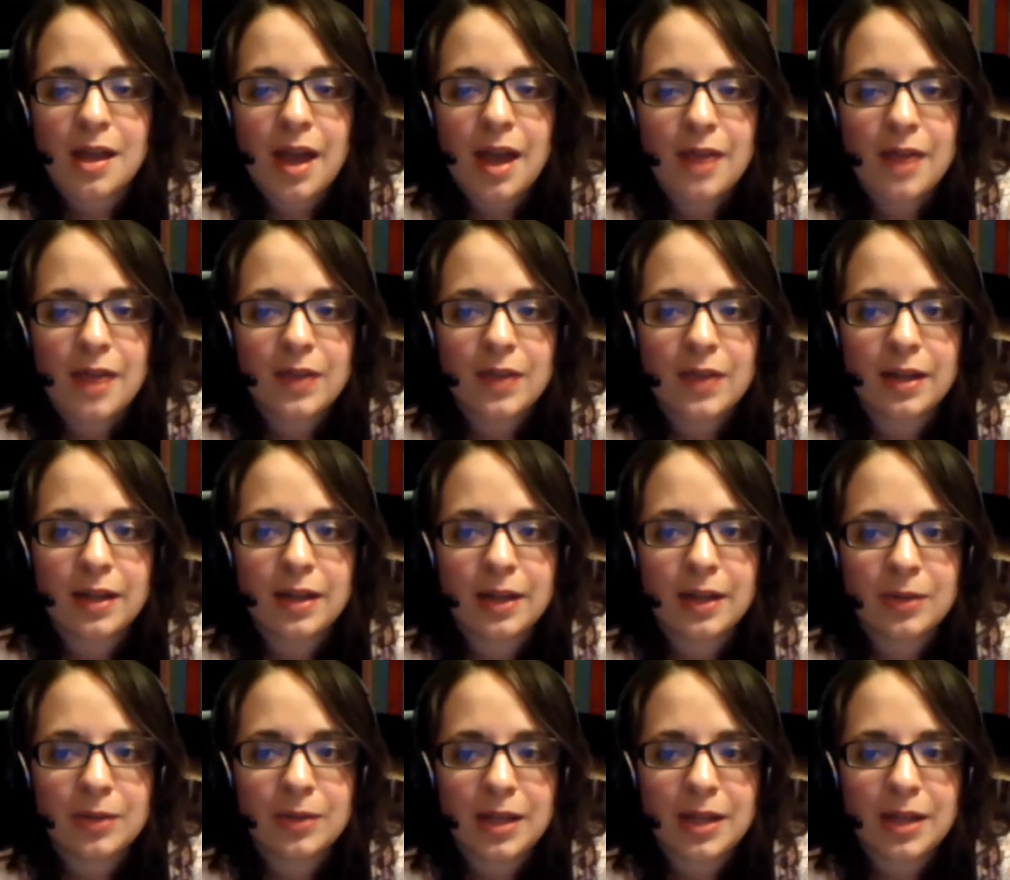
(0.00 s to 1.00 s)
and then
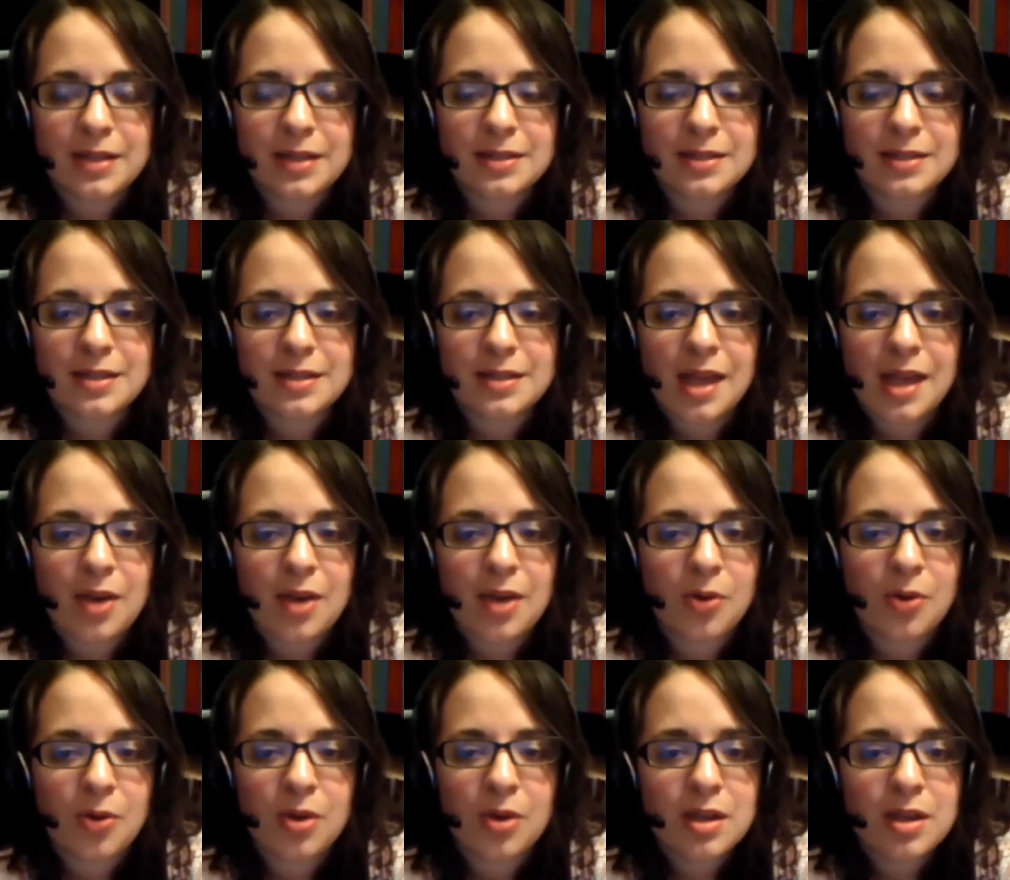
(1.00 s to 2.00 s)
Harry has to say,
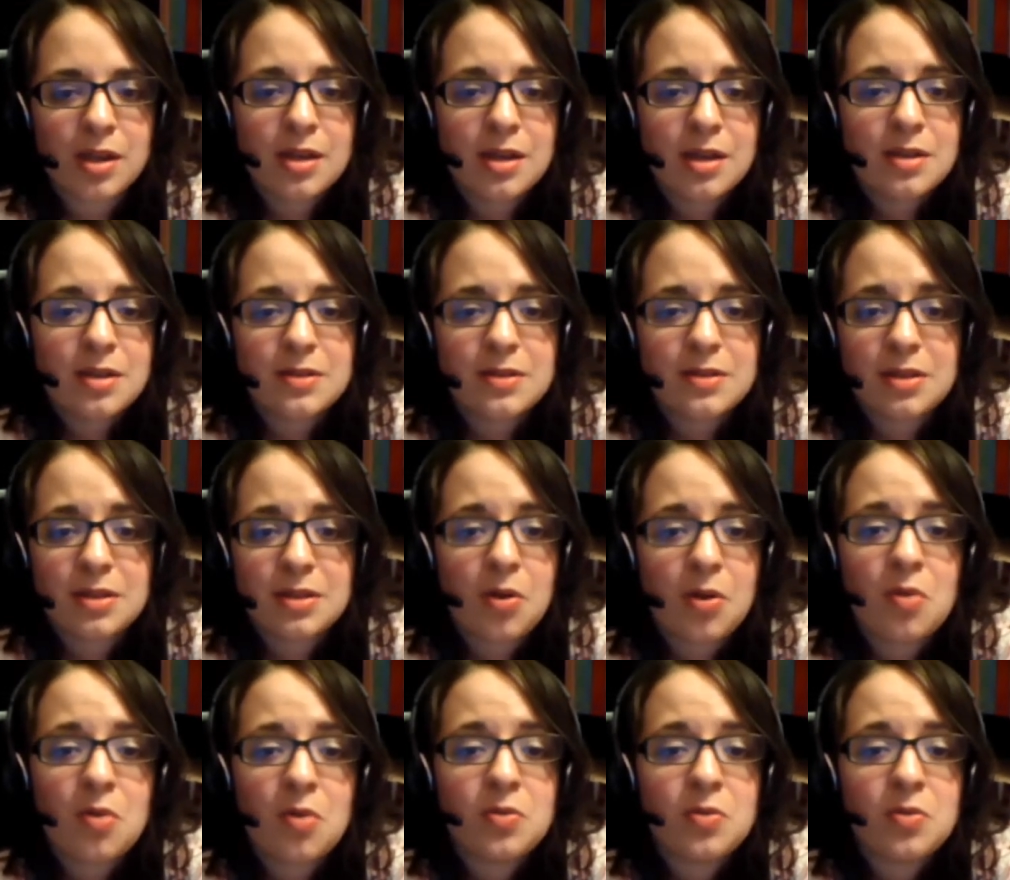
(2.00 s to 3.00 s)
"Oh, there's no
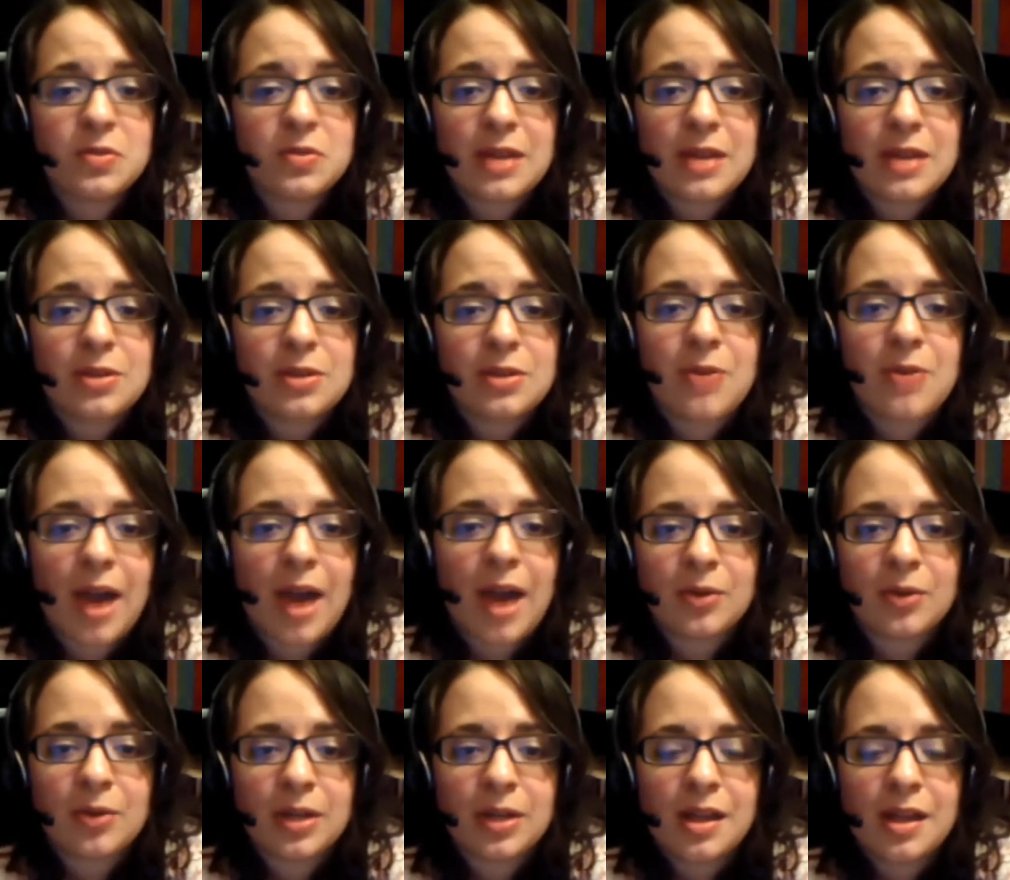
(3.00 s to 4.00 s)
Hogwarts without you, Hagrid."